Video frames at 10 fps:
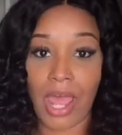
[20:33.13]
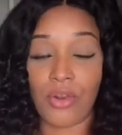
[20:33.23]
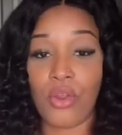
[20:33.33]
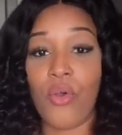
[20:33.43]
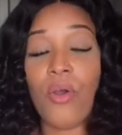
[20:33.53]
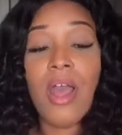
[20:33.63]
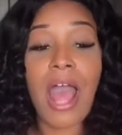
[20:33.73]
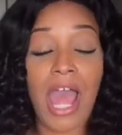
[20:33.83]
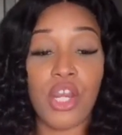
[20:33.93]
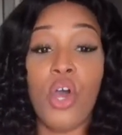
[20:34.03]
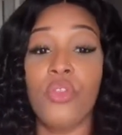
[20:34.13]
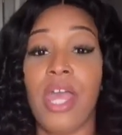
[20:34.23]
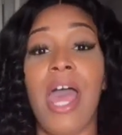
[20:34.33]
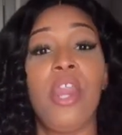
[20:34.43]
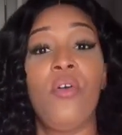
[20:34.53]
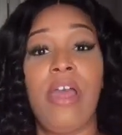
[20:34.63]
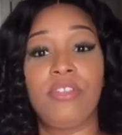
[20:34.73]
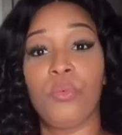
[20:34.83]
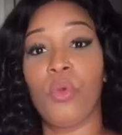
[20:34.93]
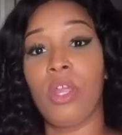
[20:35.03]
I know that I don't
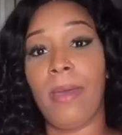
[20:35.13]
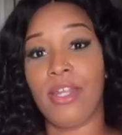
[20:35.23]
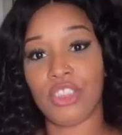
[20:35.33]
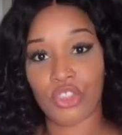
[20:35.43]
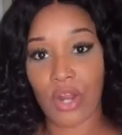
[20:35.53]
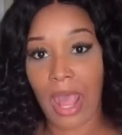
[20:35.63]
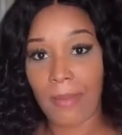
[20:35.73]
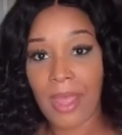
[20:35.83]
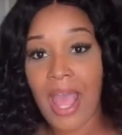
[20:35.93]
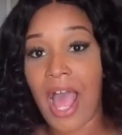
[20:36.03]
have to worry about a strap.